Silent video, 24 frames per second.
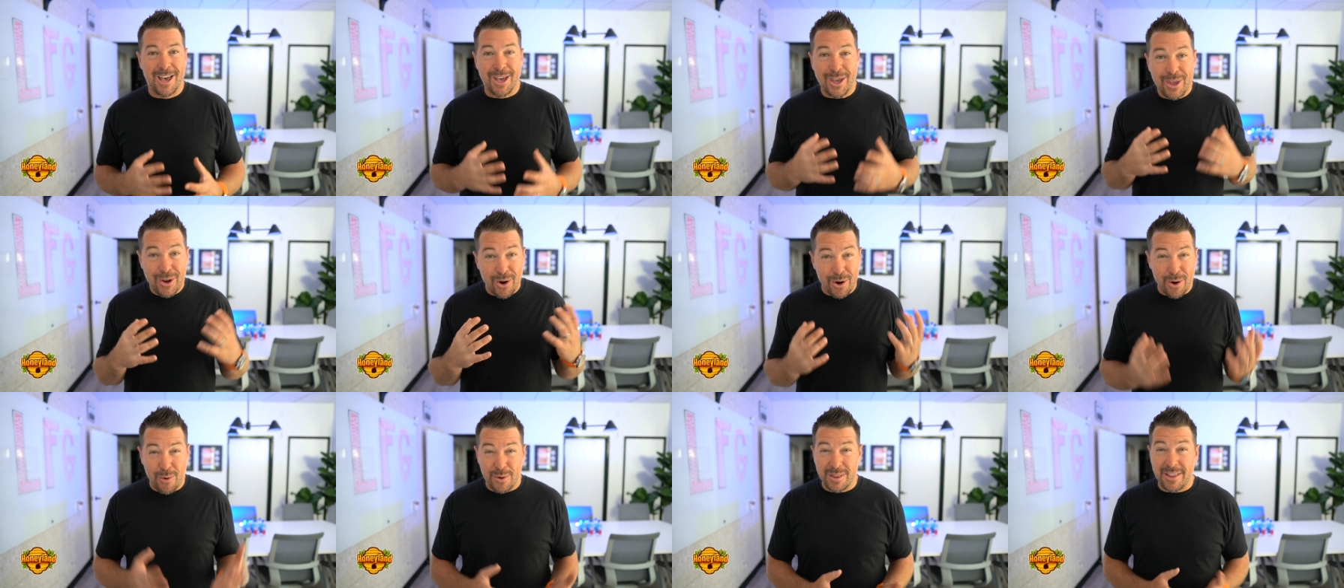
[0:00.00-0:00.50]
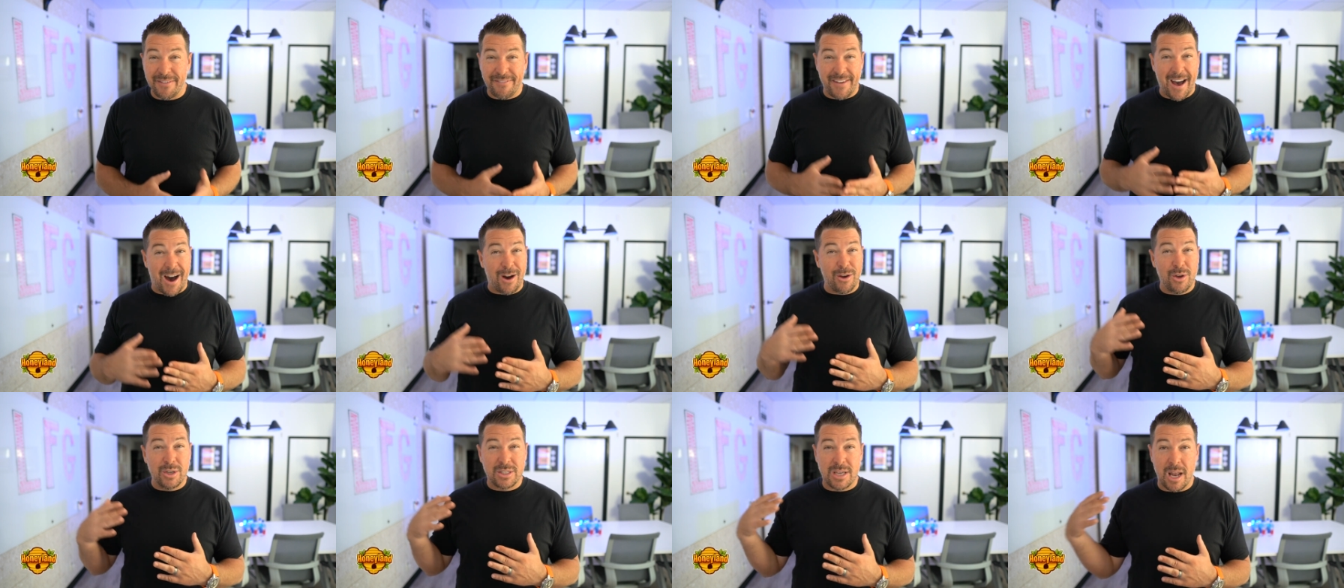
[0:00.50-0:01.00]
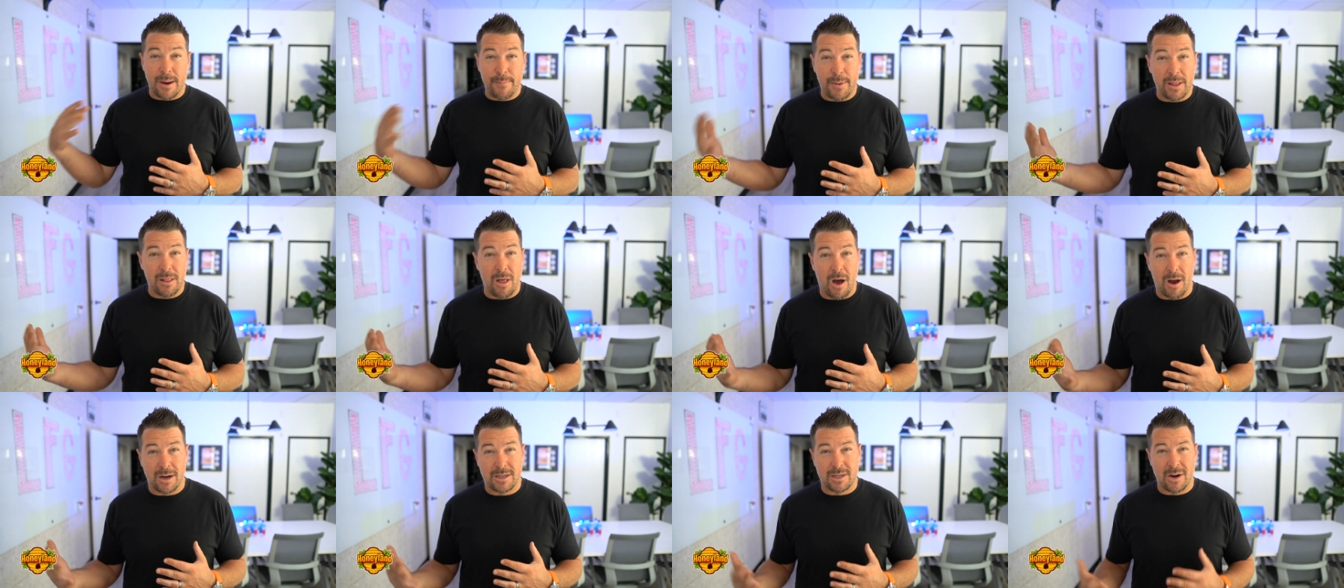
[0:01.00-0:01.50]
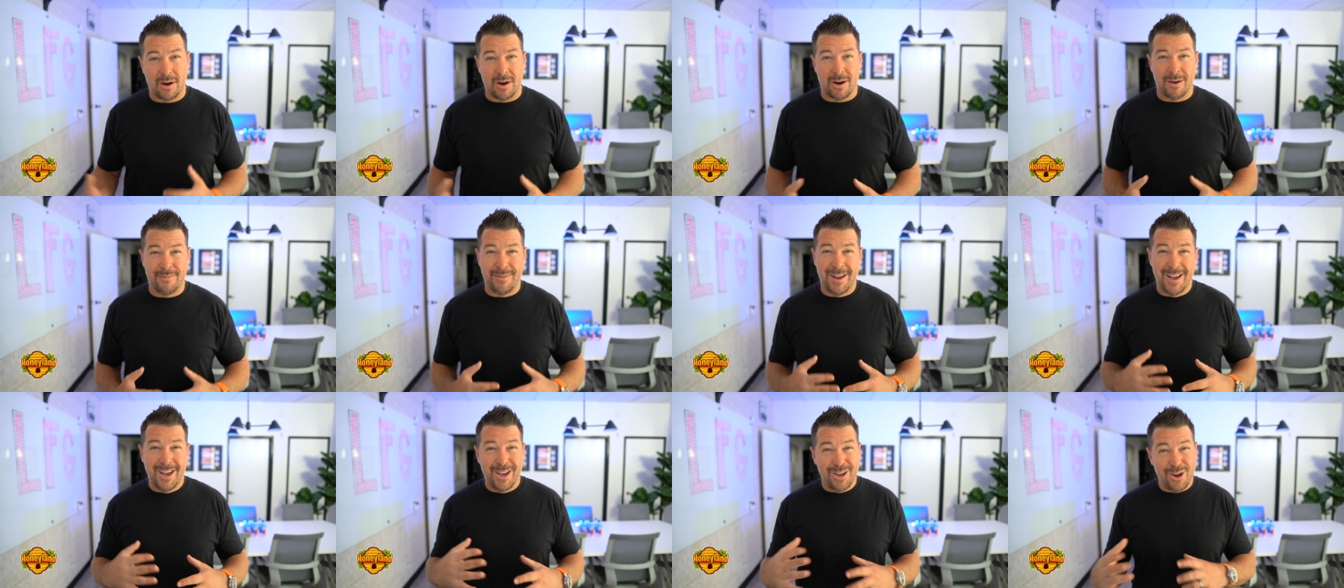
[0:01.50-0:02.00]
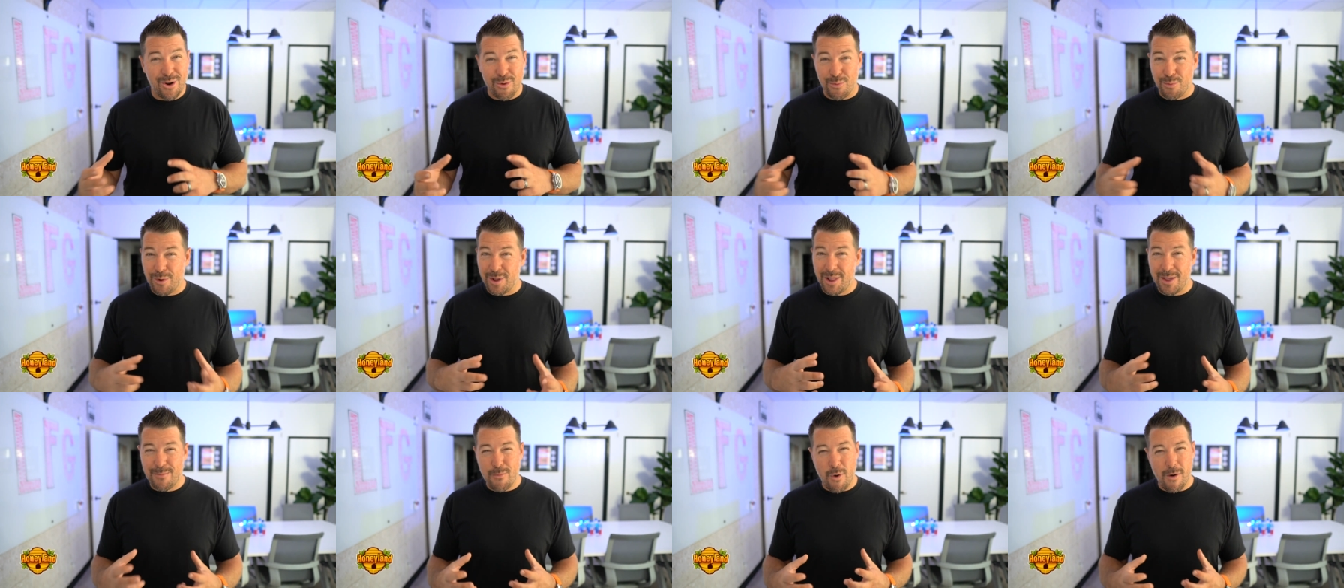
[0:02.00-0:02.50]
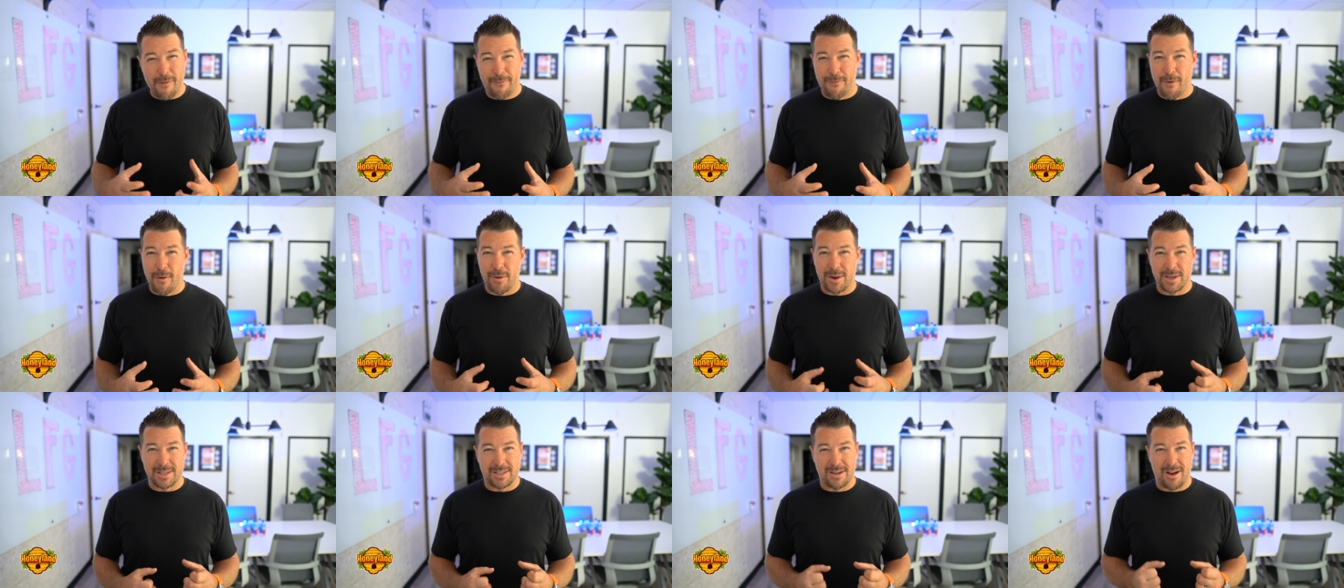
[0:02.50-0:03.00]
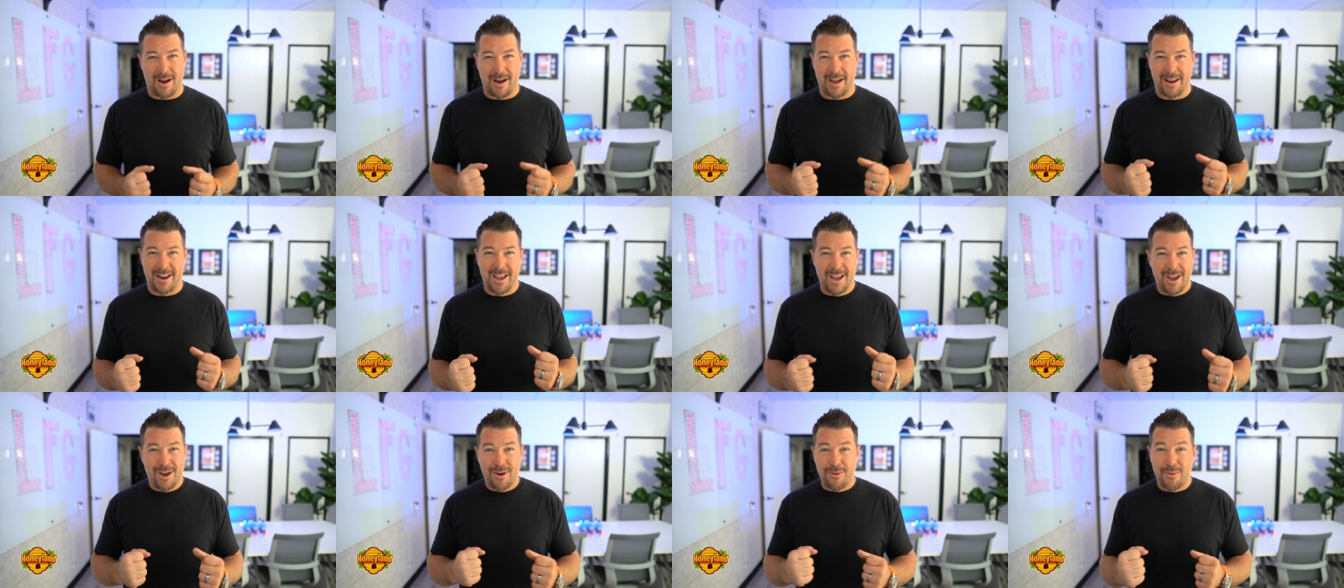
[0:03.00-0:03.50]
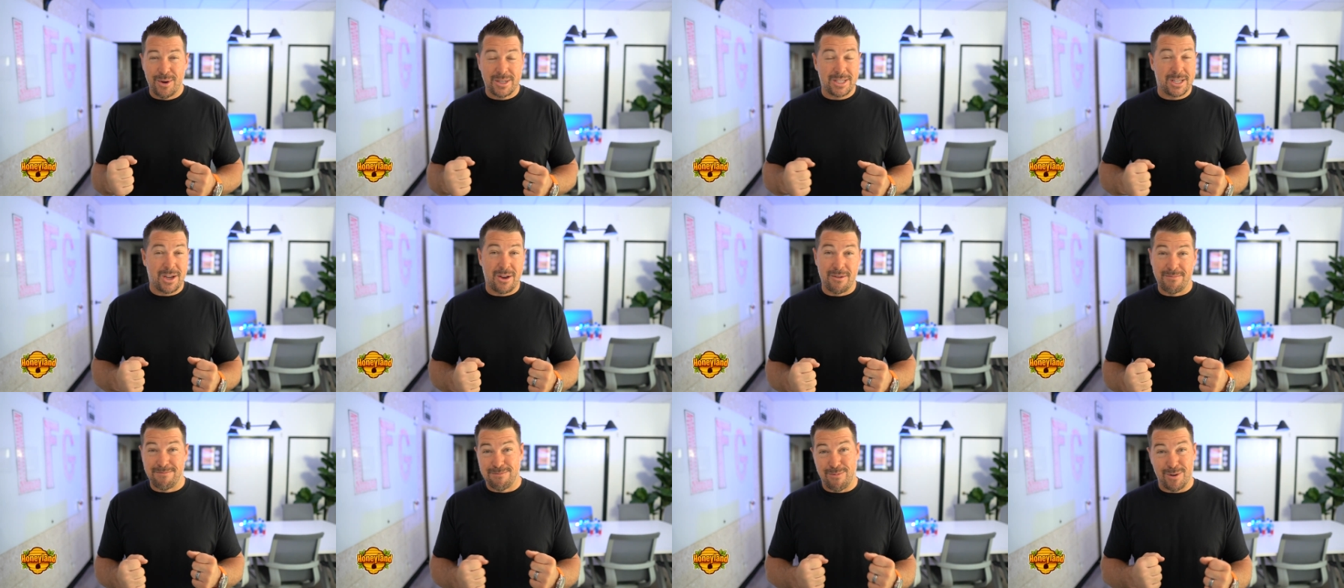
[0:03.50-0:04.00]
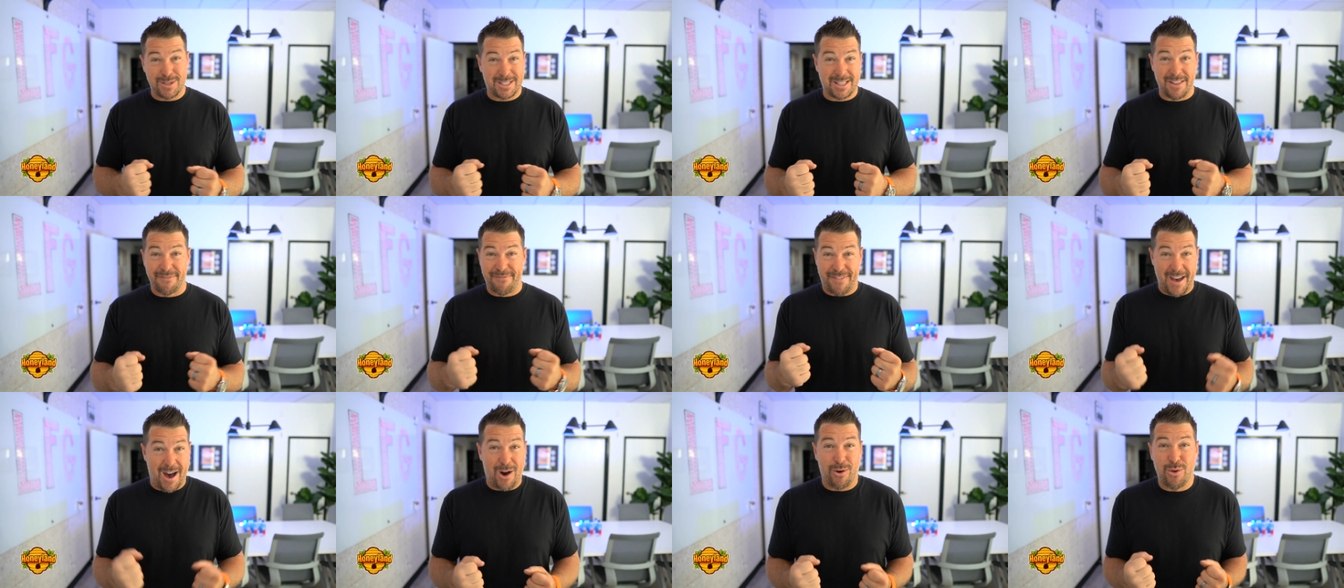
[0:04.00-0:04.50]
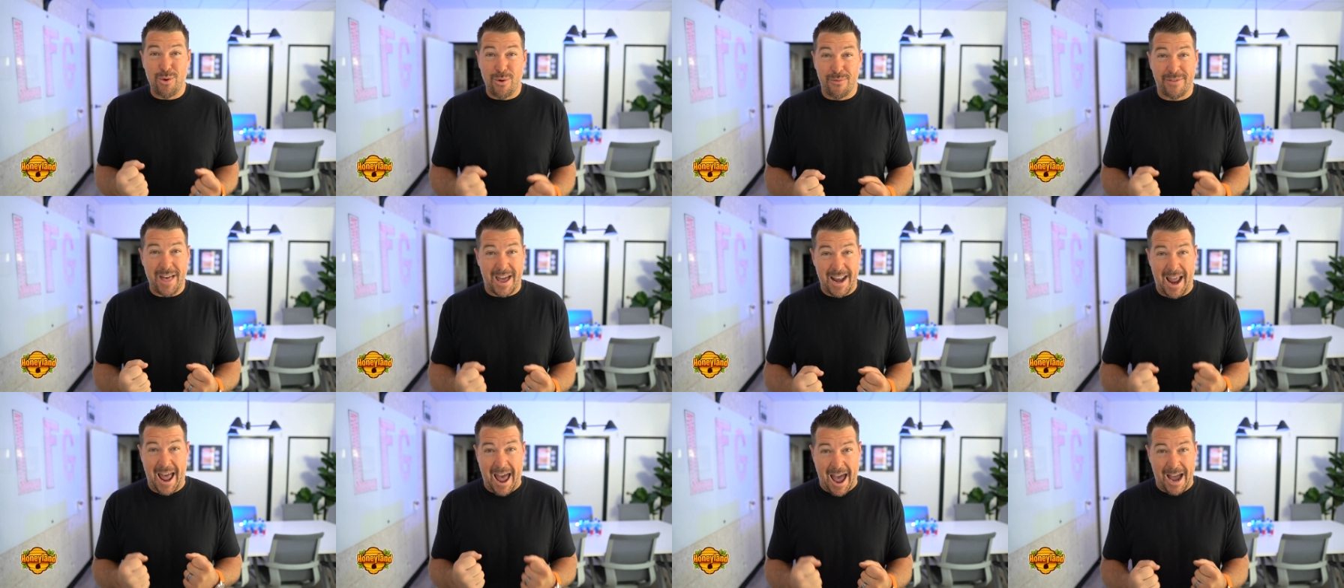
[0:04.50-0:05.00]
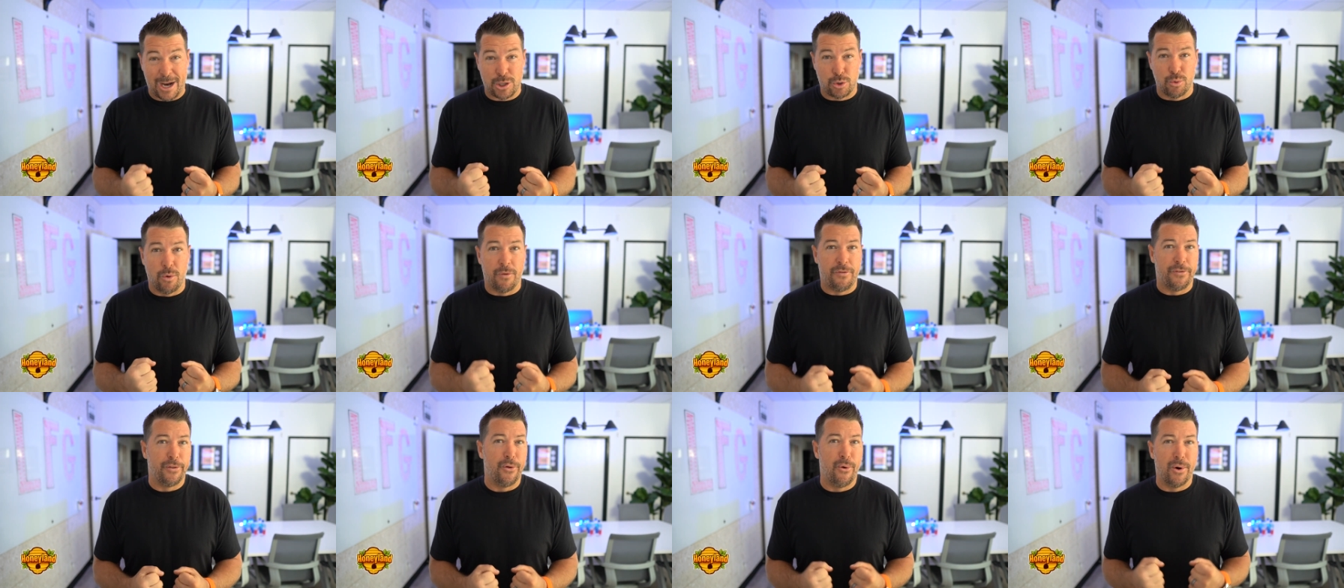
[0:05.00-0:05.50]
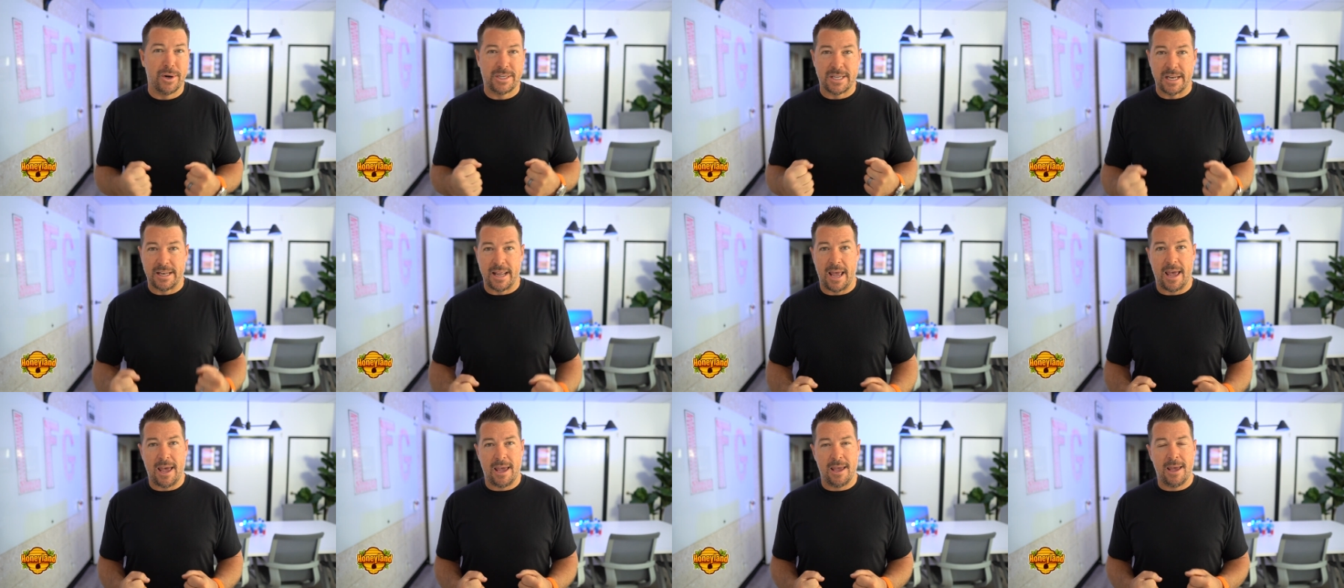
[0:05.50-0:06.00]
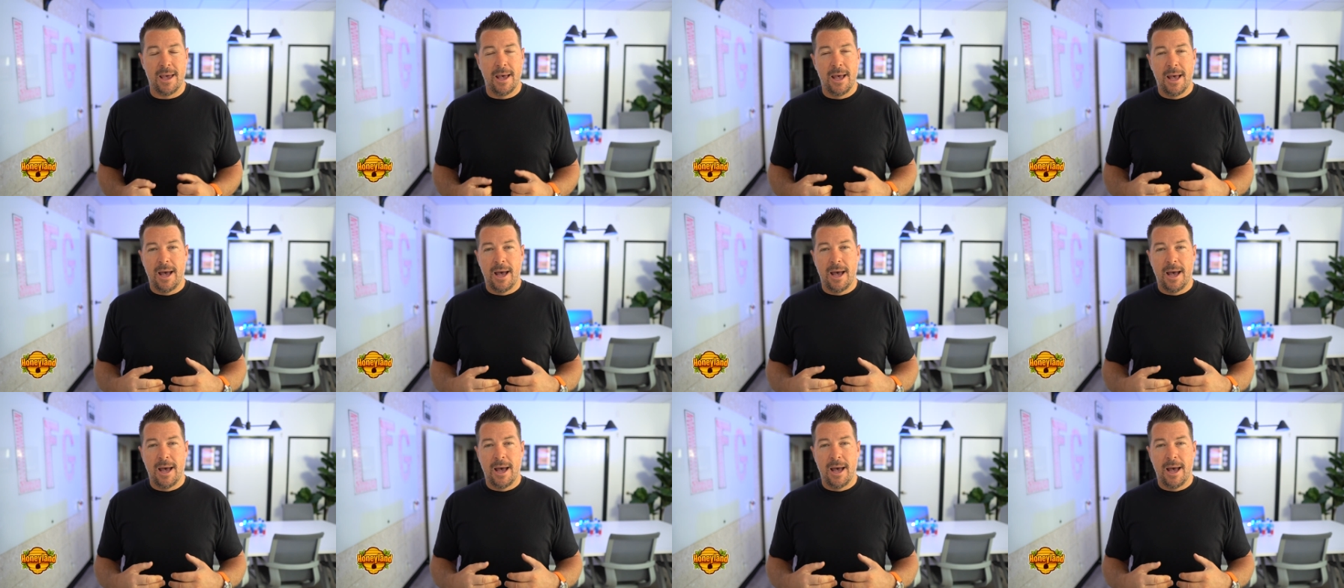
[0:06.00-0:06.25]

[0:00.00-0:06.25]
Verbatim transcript: you don't know what the value is gonna be long-term, you're really more focused on what's the value of that actual floor today.